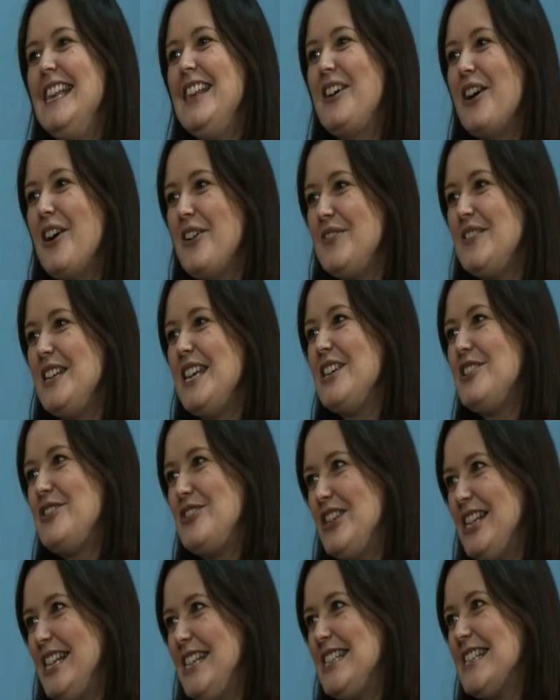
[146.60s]
The golf day
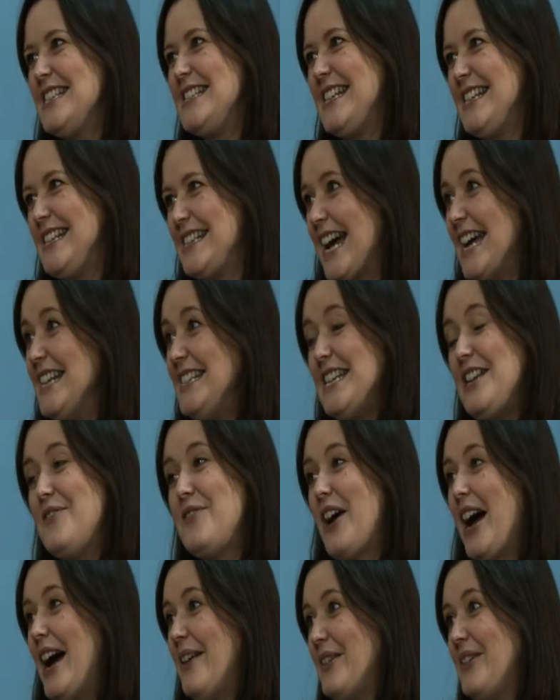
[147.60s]
is really just a day
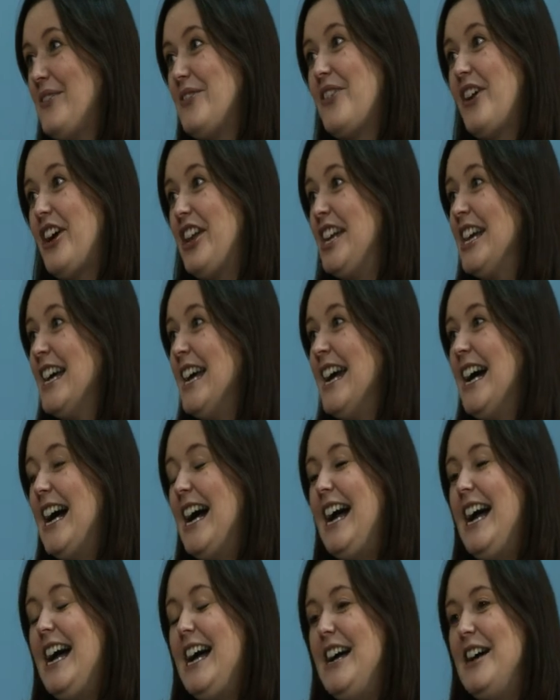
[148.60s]
for having fun.
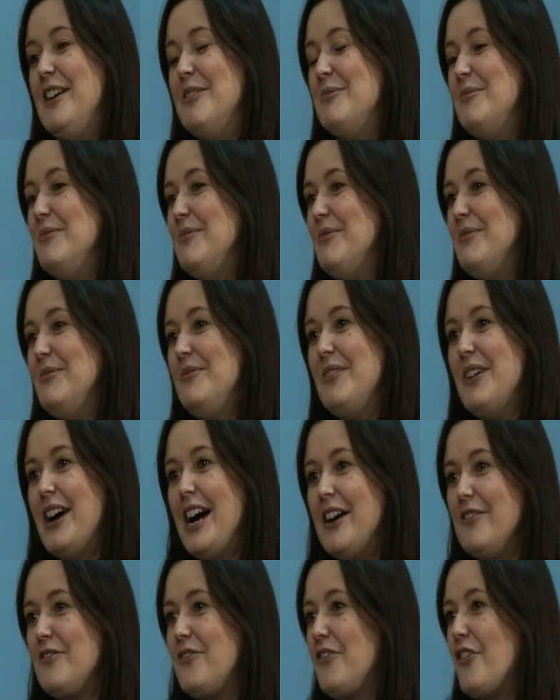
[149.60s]

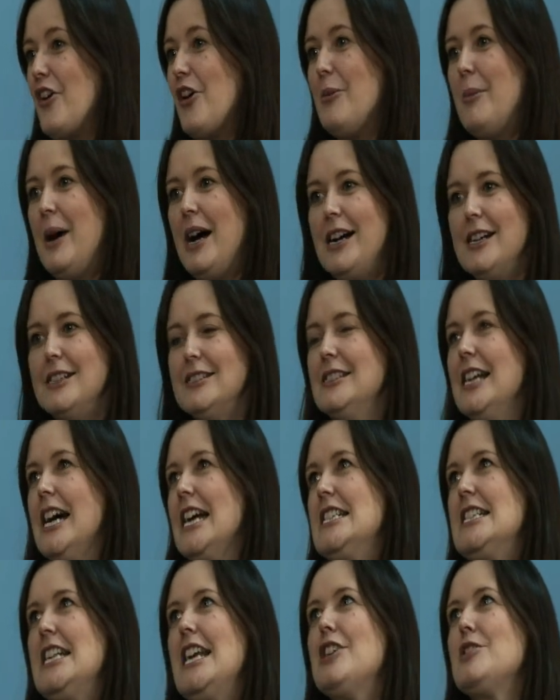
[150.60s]
From a
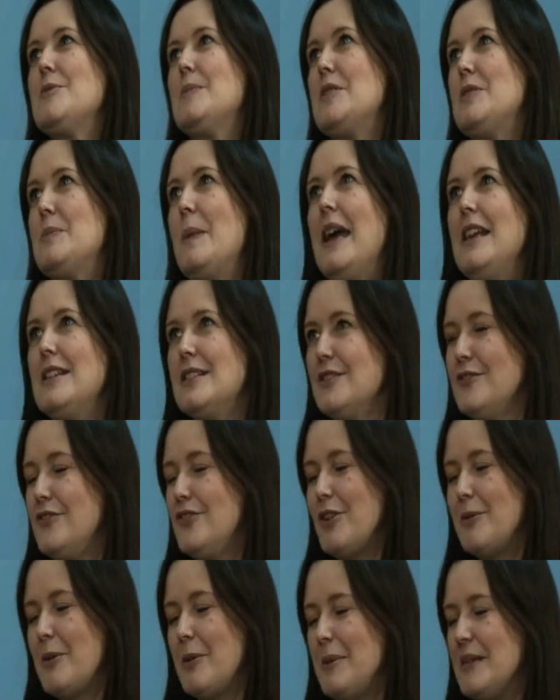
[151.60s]
sales perspective,
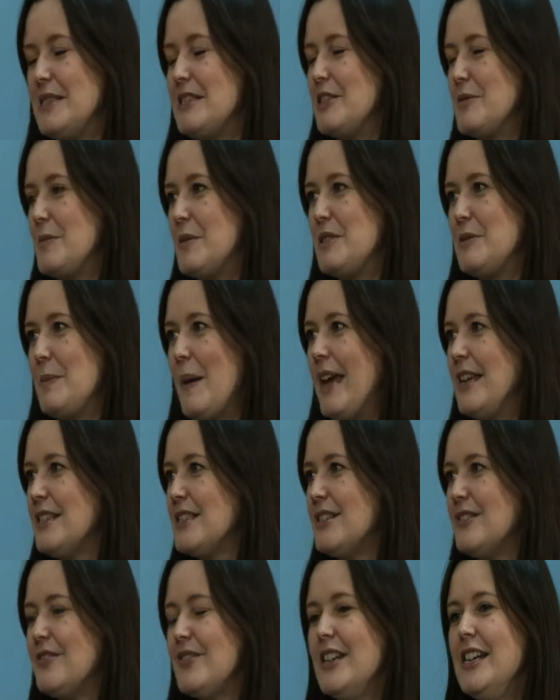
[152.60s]
from a business
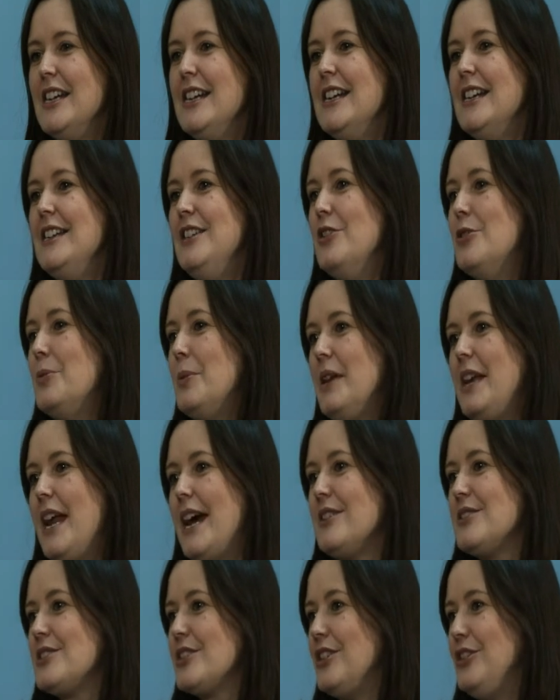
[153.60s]
perspective, nowhere
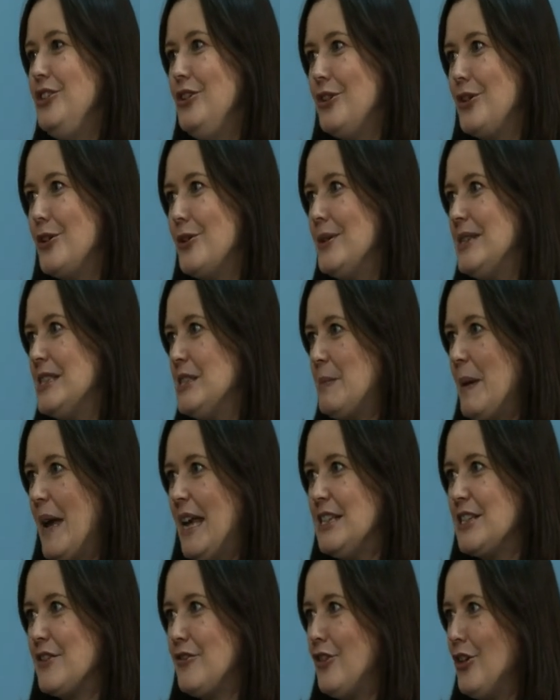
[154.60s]
else can you go and
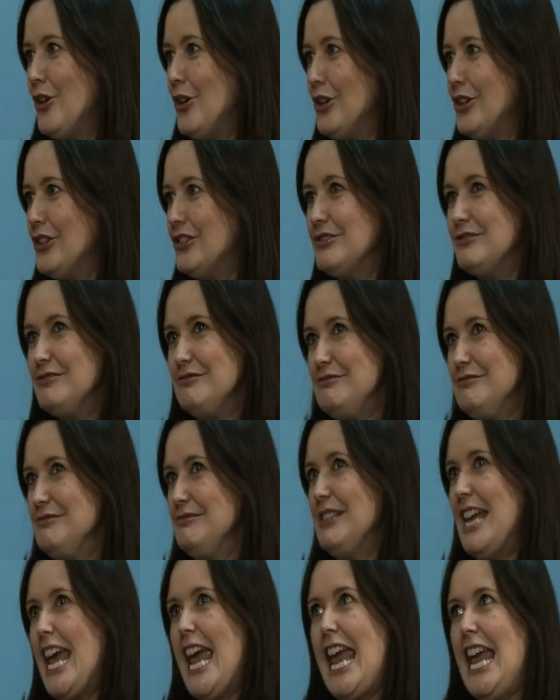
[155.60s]
spend a full
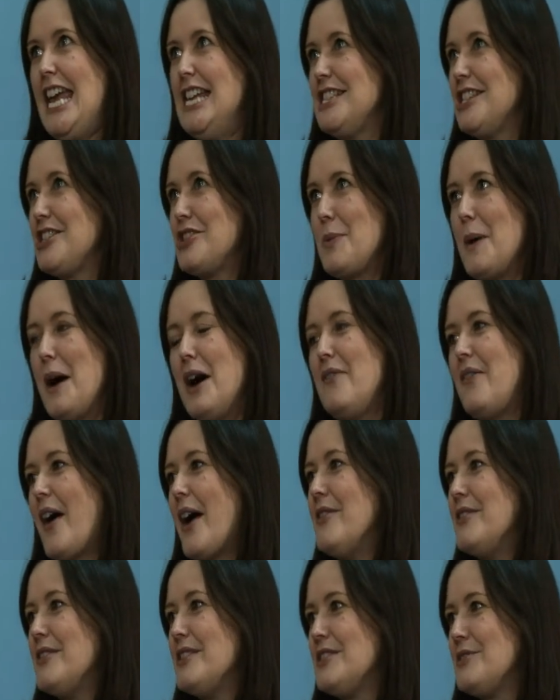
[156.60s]
8-12
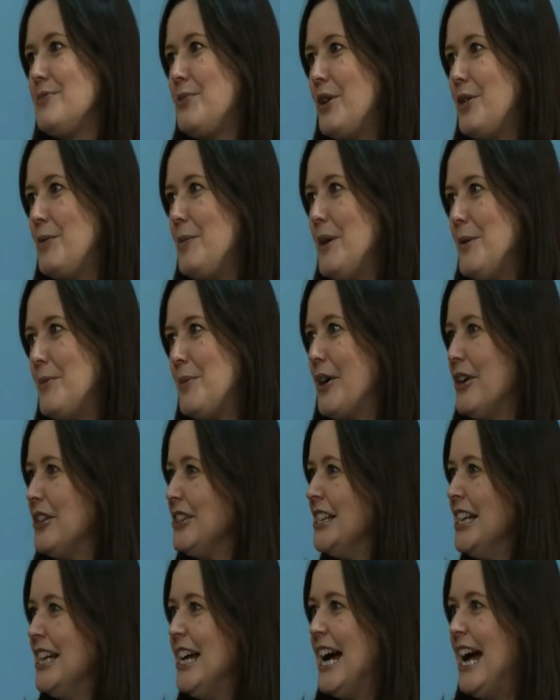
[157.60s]
hours with
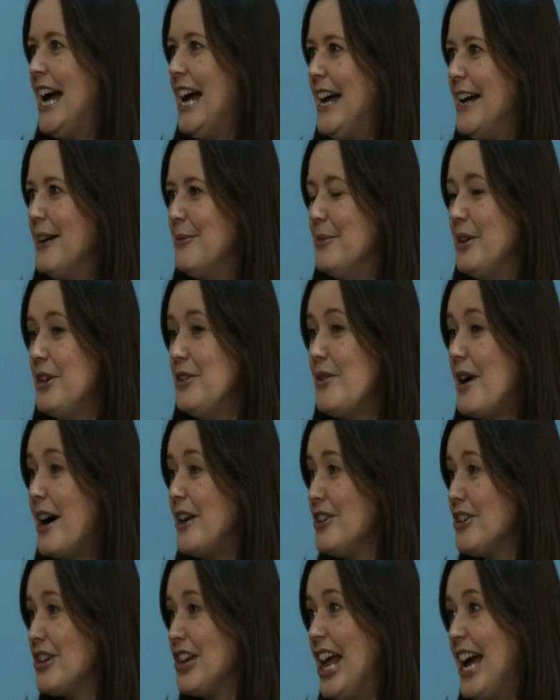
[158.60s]
people who
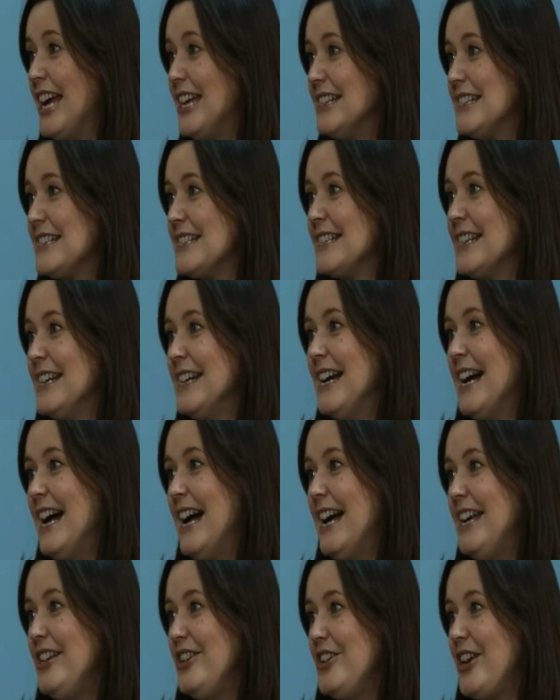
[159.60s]
are your clients.
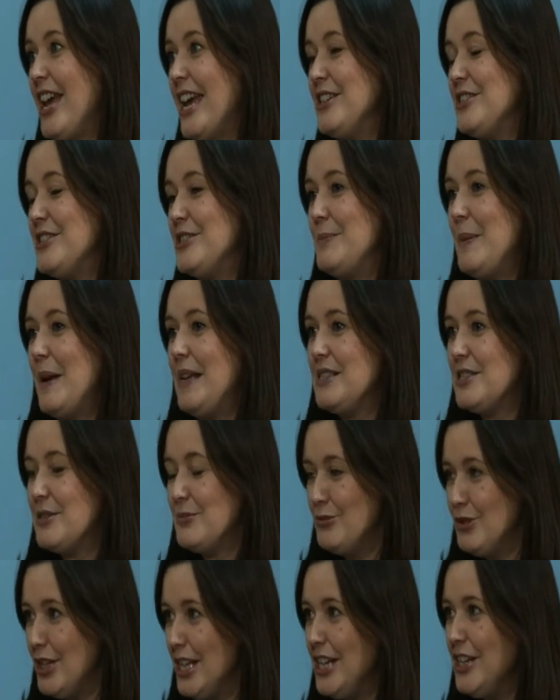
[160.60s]
You get to spend
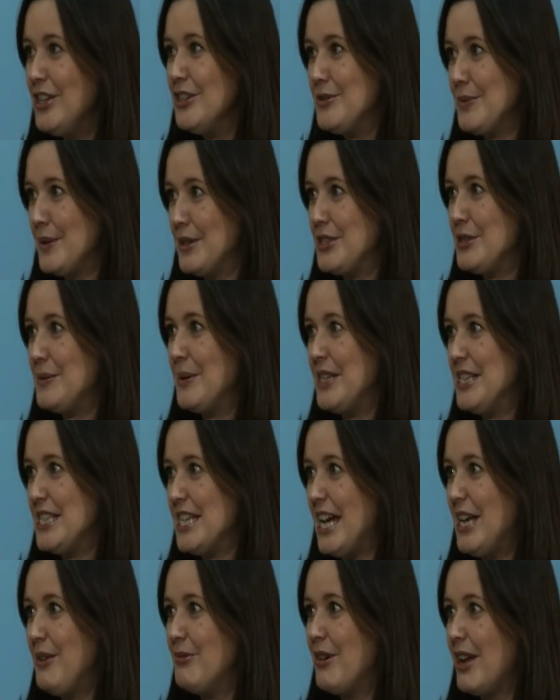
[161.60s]
some really good one-to-one
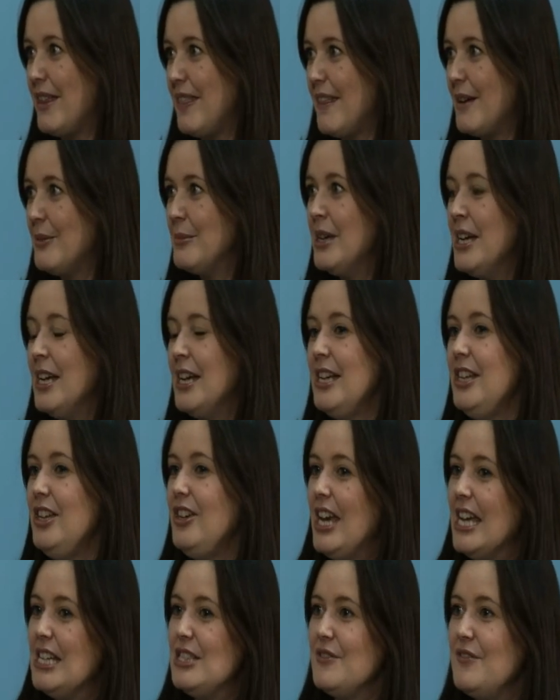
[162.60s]
time with them.
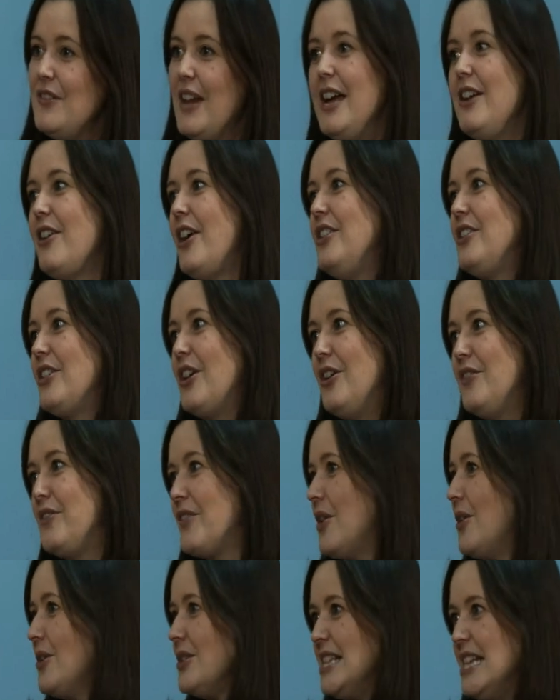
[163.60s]
You get to fly around a golf
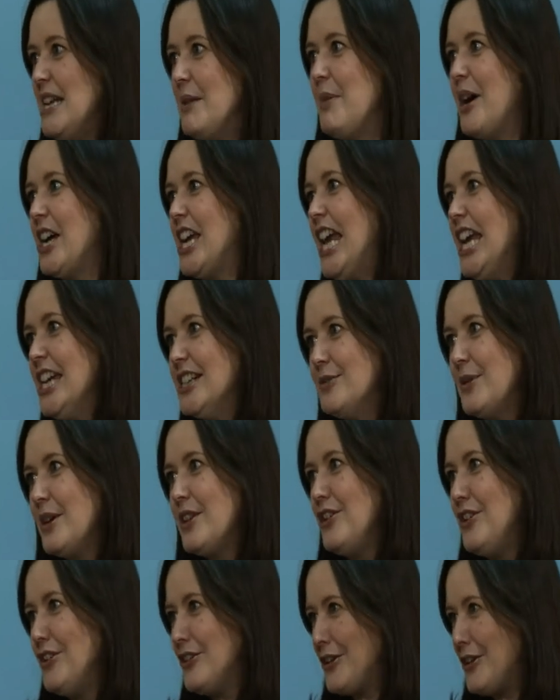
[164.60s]
course in a buggy,
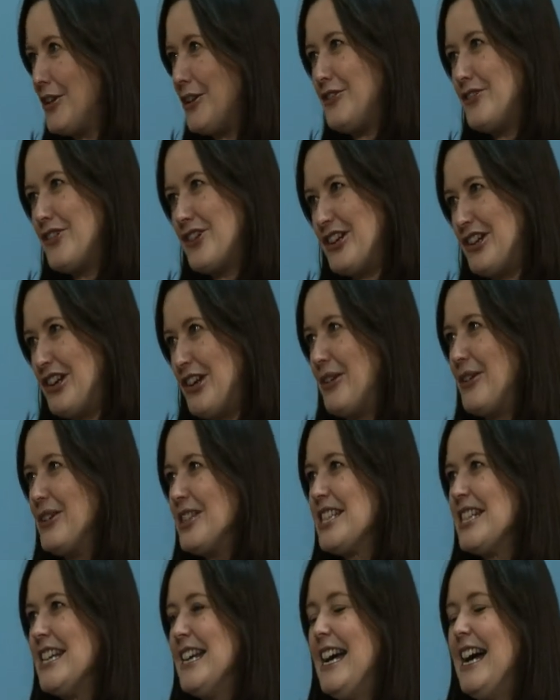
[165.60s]
whether you're a golfer or
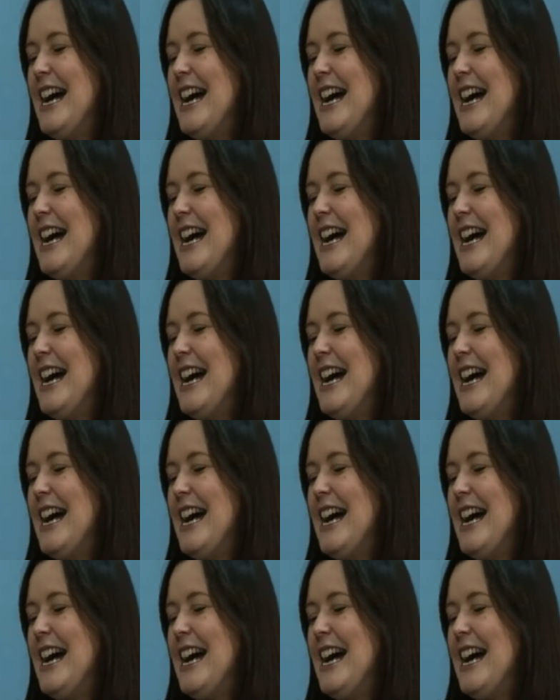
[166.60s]
not.